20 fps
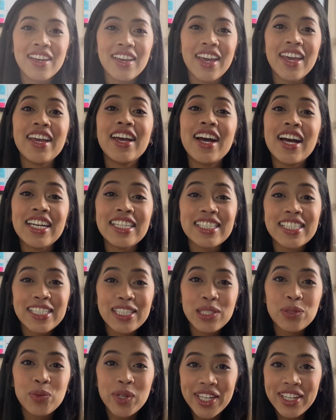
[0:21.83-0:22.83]
Hey guys,
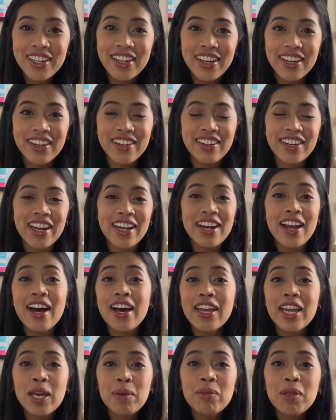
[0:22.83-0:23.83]
it's Winda here, and
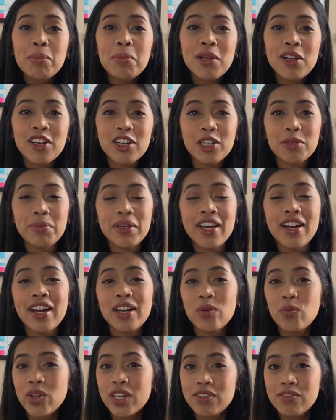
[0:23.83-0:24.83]
I am the blogger
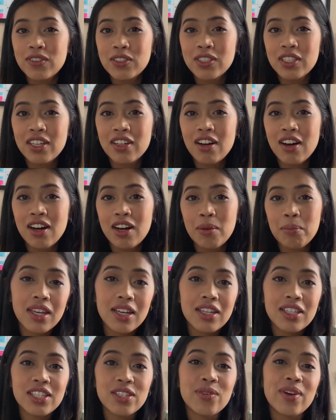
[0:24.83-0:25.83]
behind Wendaful.com.
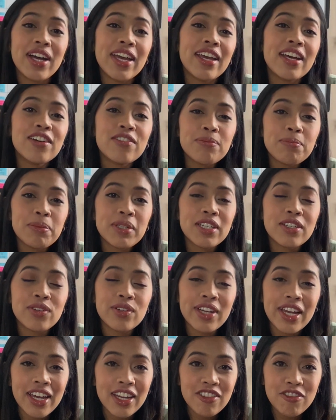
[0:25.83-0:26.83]
So I help
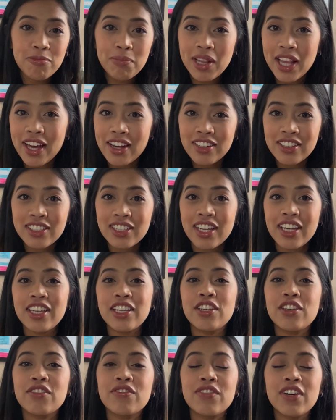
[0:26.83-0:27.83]
creative planners
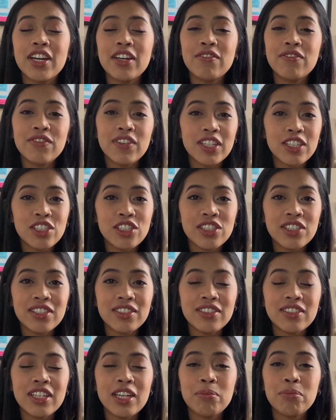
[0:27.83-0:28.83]
like you find
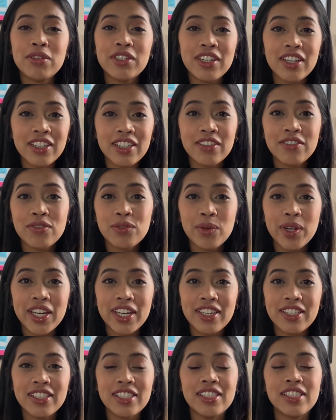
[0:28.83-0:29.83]
functional and productive
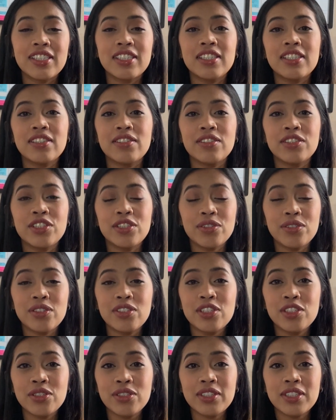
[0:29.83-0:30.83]
ways to
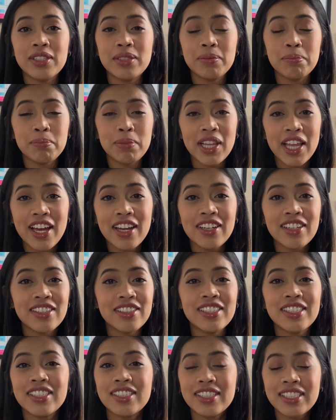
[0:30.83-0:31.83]
use your
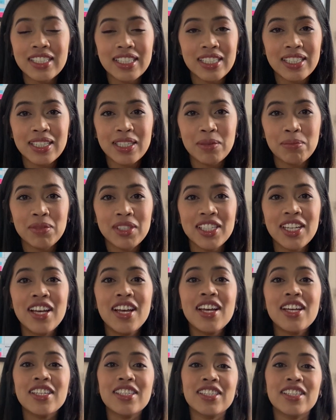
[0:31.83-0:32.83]
planners and systems
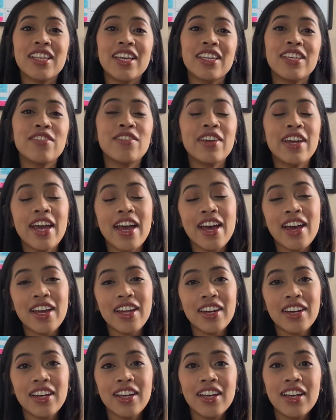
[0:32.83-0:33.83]
so that you
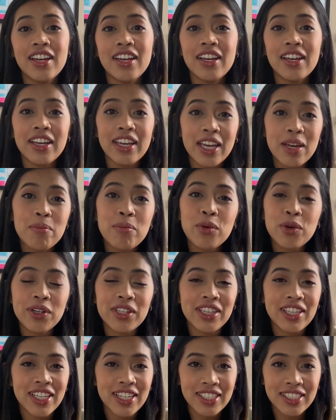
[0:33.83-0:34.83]
can get more
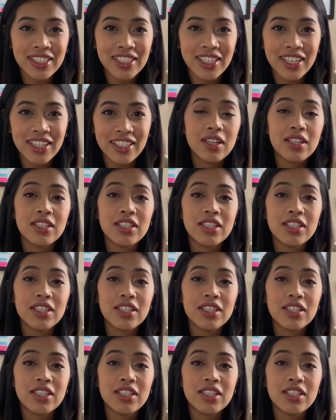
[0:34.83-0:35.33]
things done.